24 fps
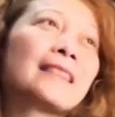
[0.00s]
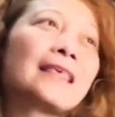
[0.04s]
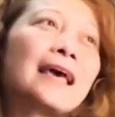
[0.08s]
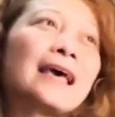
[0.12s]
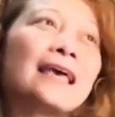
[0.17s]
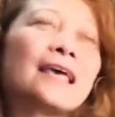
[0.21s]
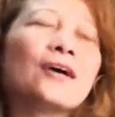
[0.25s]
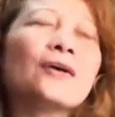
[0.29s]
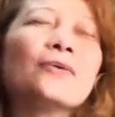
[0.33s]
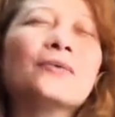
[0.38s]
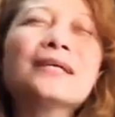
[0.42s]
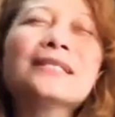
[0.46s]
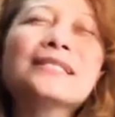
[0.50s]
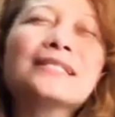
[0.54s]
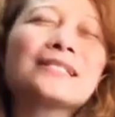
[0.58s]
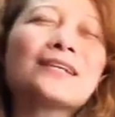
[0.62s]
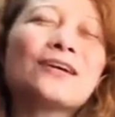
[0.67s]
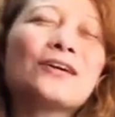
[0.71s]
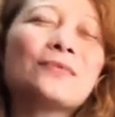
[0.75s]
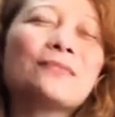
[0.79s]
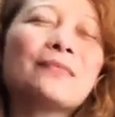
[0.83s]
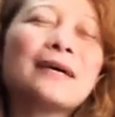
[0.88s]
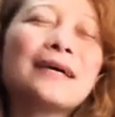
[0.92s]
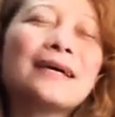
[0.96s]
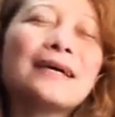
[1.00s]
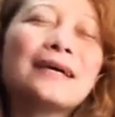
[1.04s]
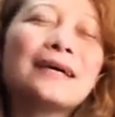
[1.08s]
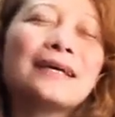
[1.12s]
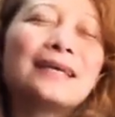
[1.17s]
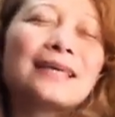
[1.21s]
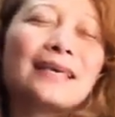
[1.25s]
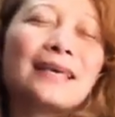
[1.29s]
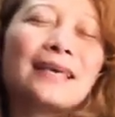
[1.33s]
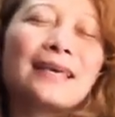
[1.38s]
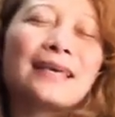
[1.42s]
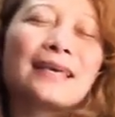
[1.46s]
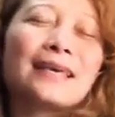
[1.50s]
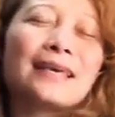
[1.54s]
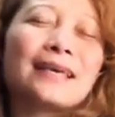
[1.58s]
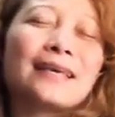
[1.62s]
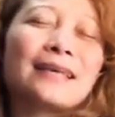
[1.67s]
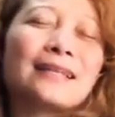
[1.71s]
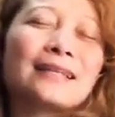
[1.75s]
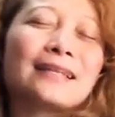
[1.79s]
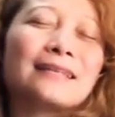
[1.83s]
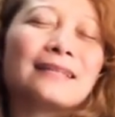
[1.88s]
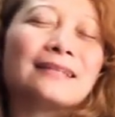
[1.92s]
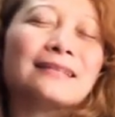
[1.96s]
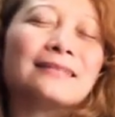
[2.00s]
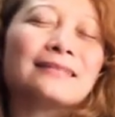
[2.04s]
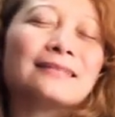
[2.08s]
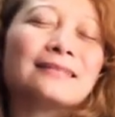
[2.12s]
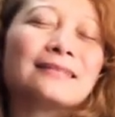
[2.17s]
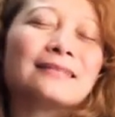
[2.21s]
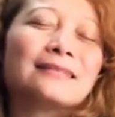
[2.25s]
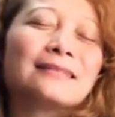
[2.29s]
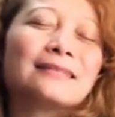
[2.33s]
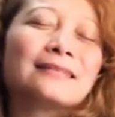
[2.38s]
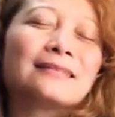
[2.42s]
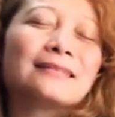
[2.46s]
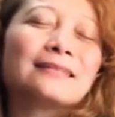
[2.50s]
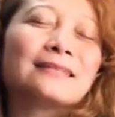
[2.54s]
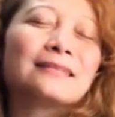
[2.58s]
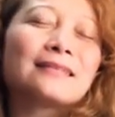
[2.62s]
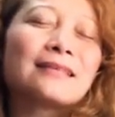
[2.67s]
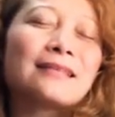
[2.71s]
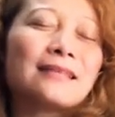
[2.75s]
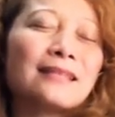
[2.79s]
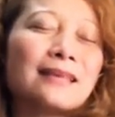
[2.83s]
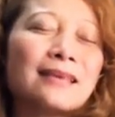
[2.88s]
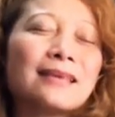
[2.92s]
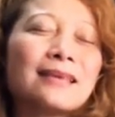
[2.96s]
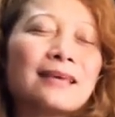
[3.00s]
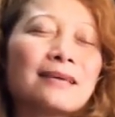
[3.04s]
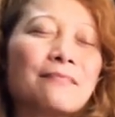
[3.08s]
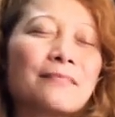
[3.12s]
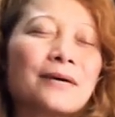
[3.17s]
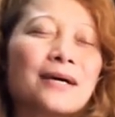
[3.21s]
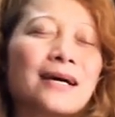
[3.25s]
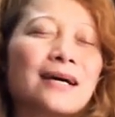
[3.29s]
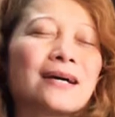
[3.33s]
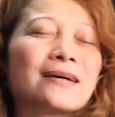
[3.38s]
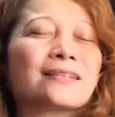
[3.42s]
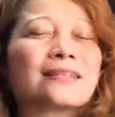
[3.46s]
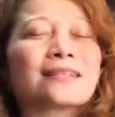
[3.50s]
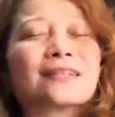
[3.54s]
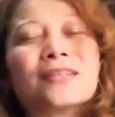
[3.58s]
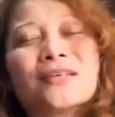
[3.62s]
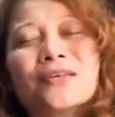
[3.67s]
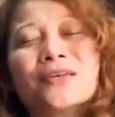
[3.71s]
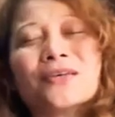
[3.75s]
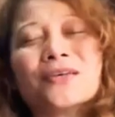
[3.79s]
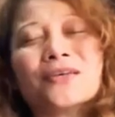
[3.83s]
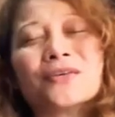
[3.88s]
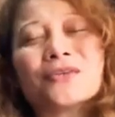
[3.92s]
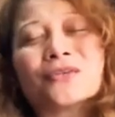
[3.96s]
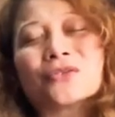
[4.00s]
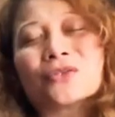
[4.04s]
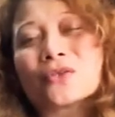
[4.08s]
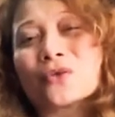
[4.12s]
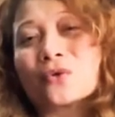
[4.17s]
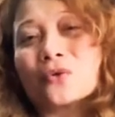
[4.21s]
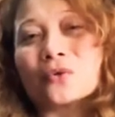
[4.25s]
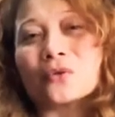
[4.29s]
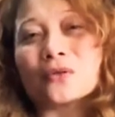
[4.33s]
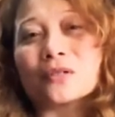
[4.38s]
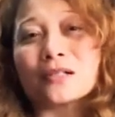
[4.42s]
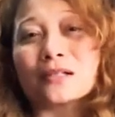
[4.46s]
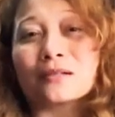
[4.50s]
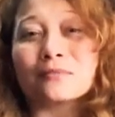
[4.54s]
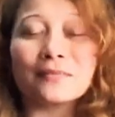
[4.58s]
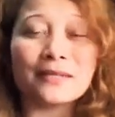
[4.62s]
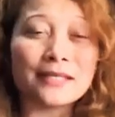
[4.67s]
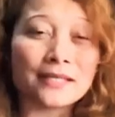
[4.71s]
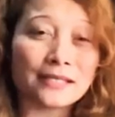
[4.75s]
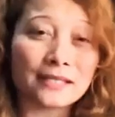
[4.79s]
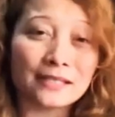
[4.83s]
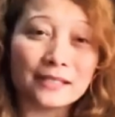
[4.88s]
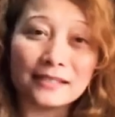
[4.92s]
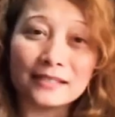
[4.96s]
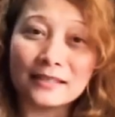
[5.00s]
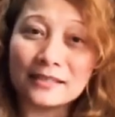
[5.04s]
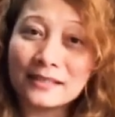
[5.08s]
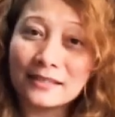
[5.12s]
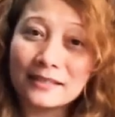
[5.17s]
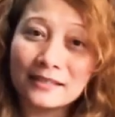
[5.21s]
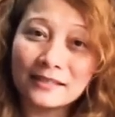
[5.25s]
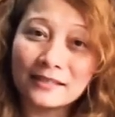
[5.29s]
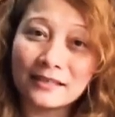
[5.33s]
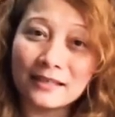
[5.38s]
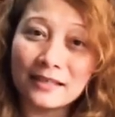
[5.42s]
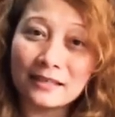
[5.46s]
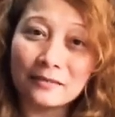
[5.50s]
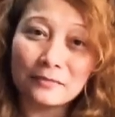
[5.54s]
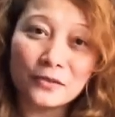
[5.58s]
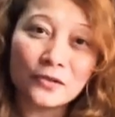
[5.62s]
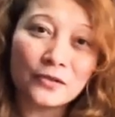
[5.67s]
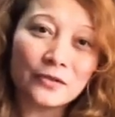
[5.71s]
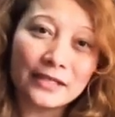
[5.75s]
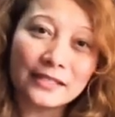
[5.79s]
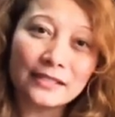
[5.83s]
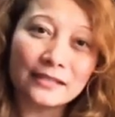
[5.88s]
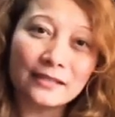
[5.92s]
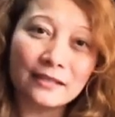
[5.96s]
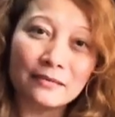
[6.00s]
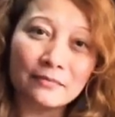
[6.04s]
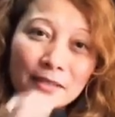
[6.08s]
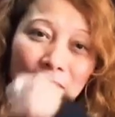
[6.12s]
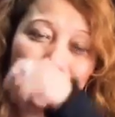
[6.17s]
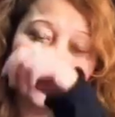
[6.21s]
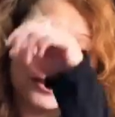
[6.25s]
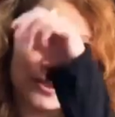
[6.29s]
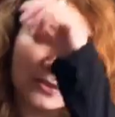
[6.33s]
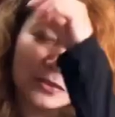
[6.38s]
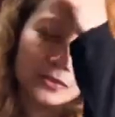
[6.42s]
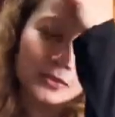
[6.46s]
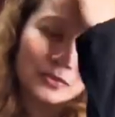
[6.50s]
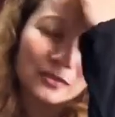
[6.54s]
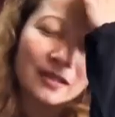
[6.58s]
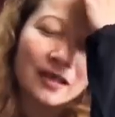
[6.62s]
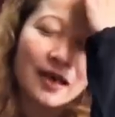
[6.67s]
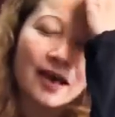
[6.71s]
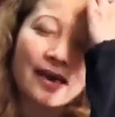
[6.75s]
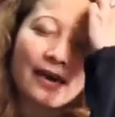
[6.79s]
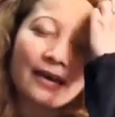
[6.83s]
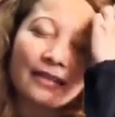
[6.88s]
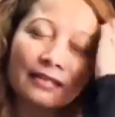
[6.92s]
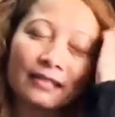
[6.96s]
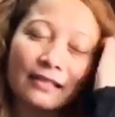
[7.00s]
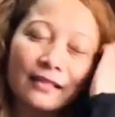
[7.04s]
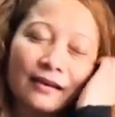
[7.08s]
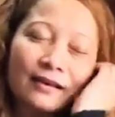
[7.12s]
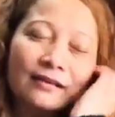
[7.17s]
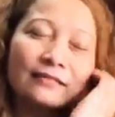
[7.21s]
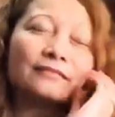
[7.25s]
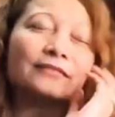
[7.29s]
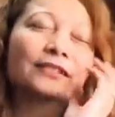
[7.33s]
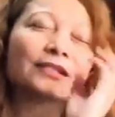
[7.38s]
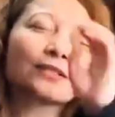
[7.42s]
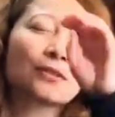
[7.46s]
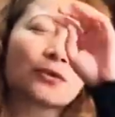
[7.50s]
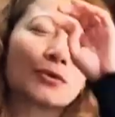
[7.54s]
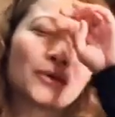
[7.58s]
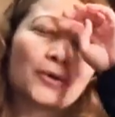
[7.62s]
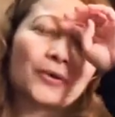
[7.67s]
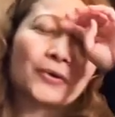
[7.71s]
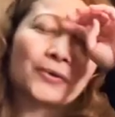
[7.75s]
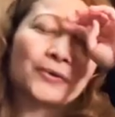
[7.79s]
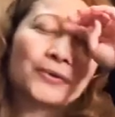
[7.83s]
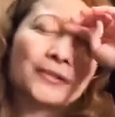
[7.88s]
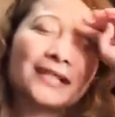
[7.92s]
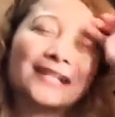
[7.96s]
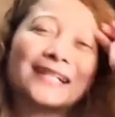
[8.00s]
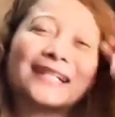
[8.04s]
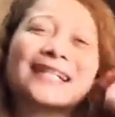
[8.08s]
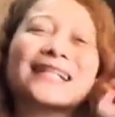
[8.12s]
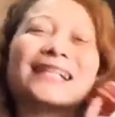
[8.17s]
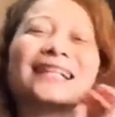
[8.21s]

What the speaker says: I always go back and think about school because I'm crazy about school. I love school.